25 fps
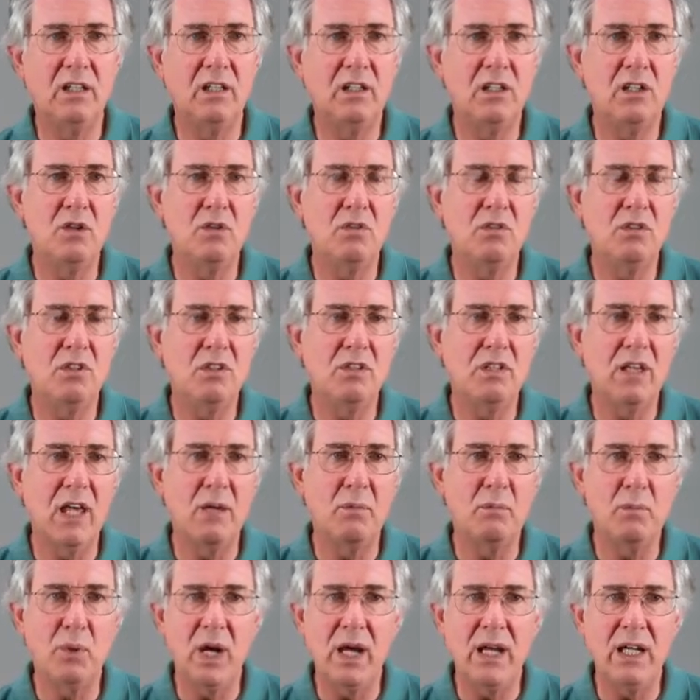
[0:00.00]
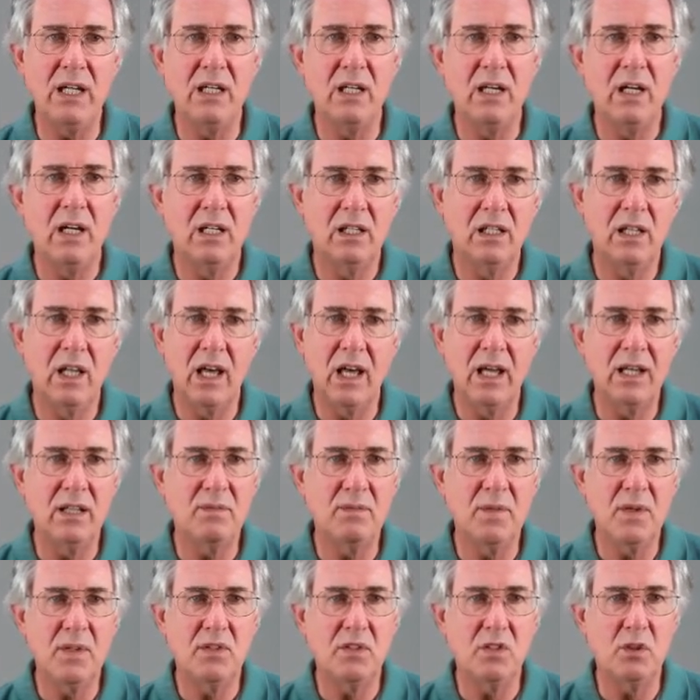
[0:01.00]
uses a bright line
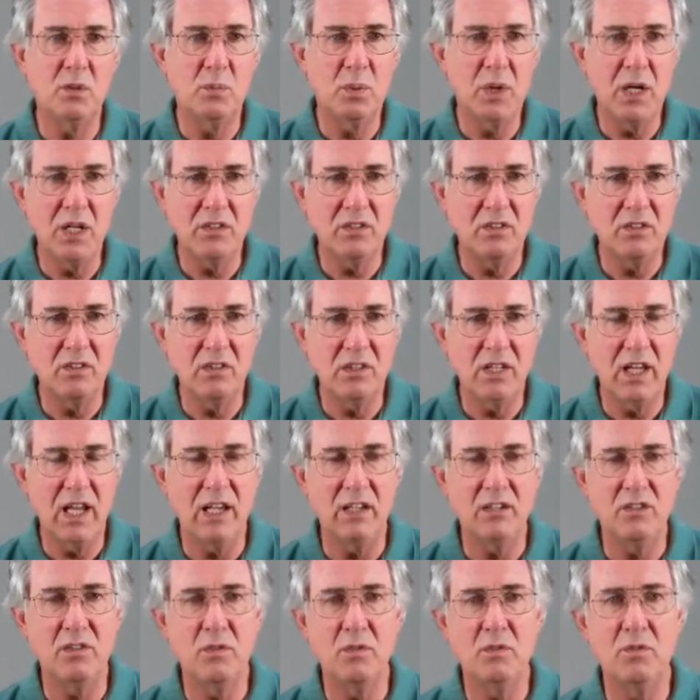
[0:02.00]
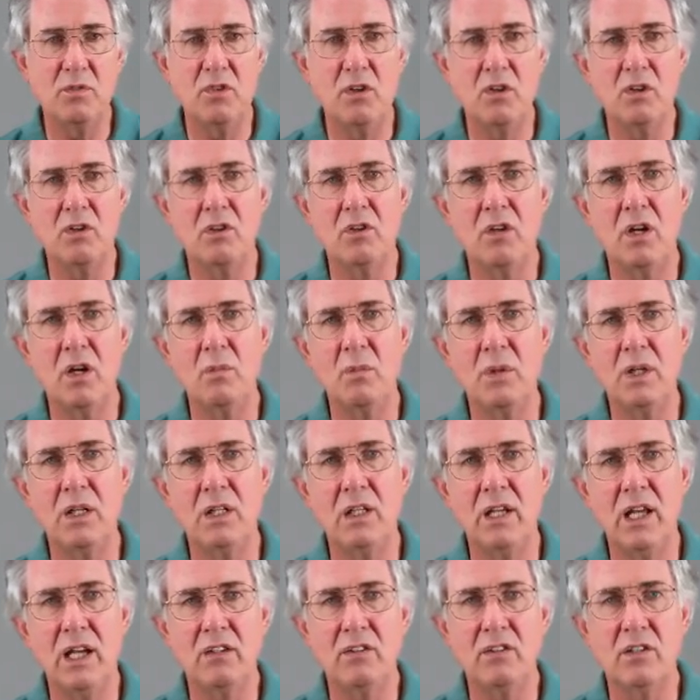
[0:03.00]
physical presence test to
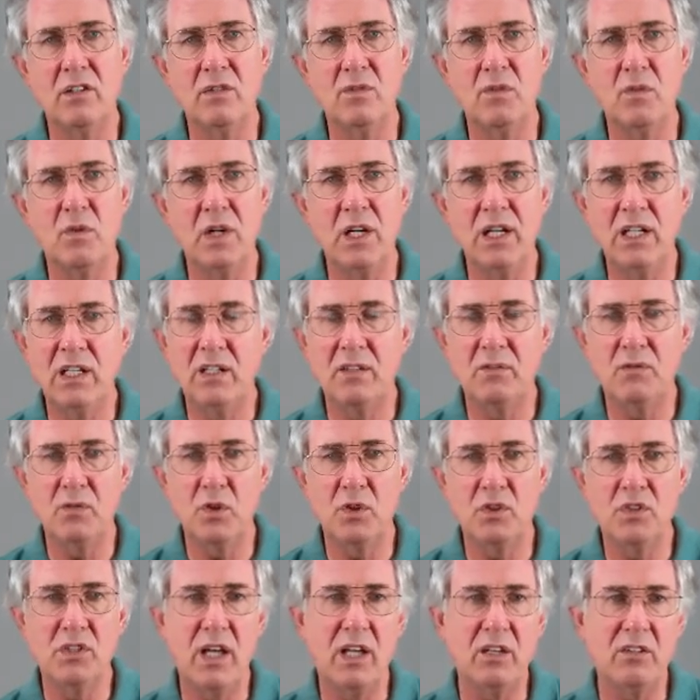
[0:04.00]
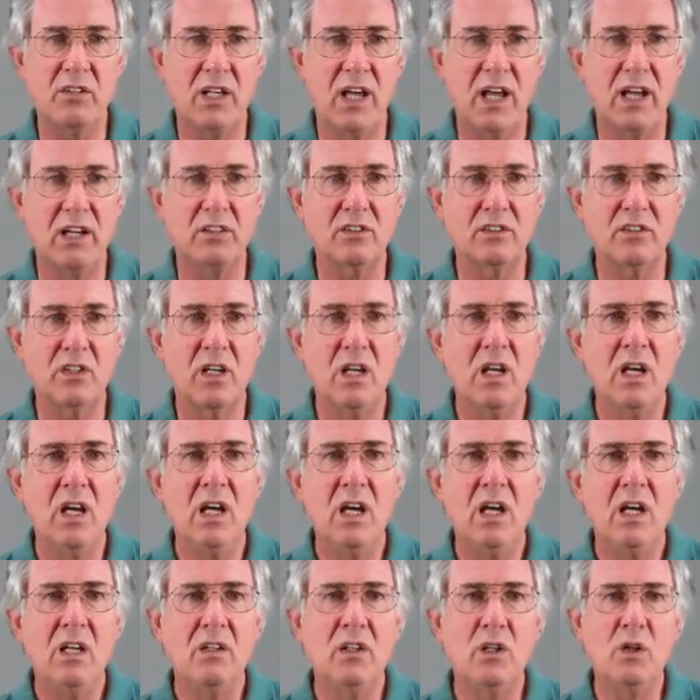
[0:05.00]
determine nexus for sales tax,
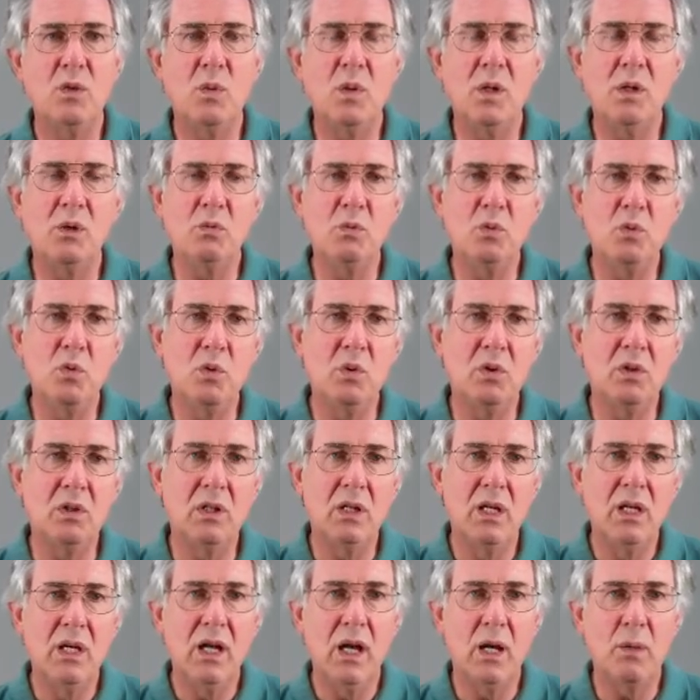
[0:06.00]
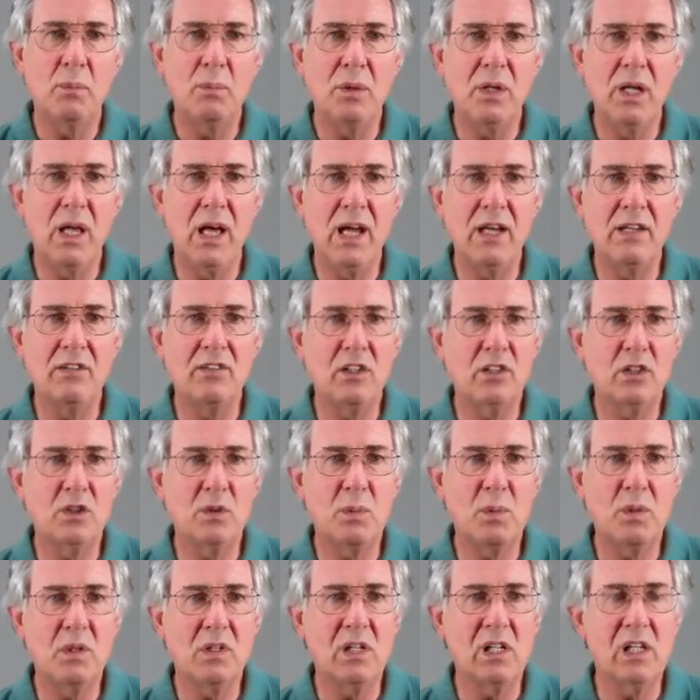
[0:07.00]
the Quill rule applies
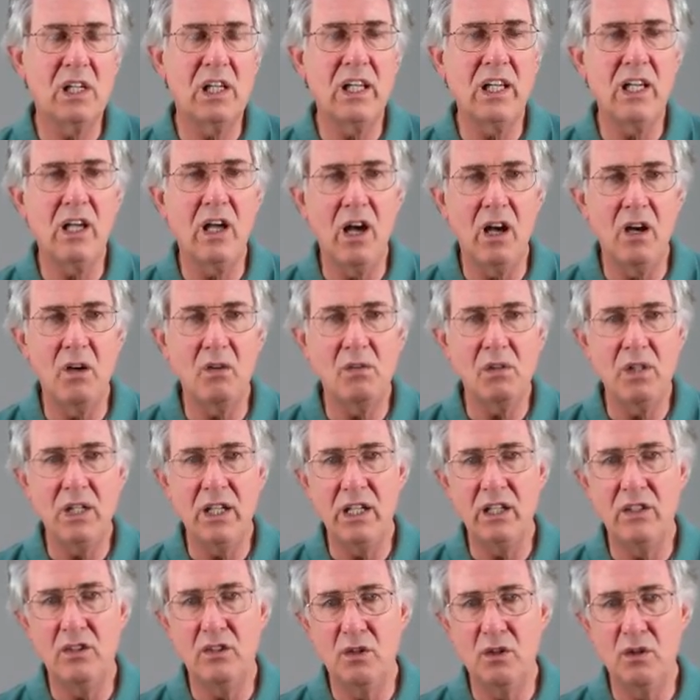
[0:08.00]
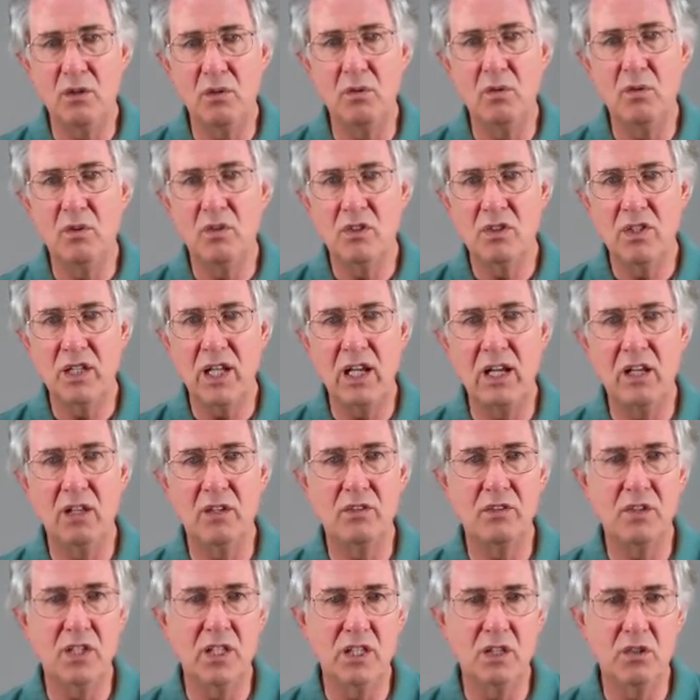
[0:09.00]
explicitly only to
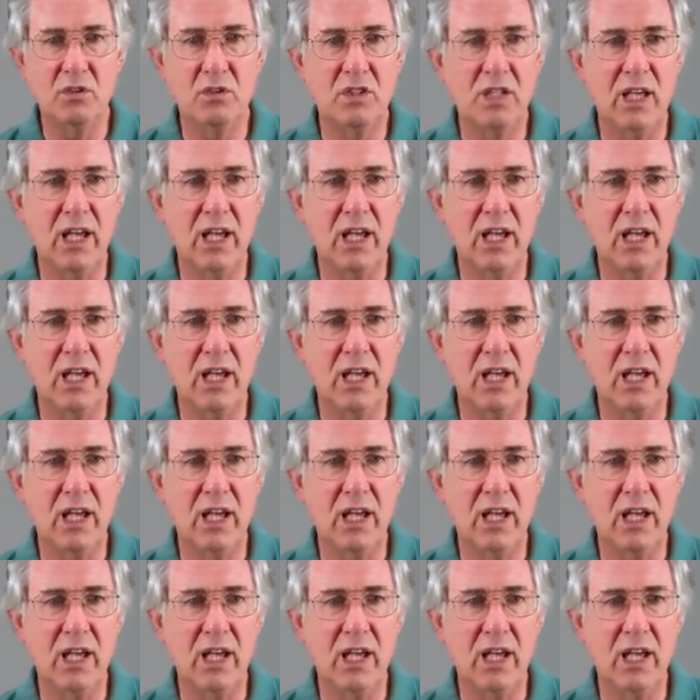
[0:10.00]
sales and use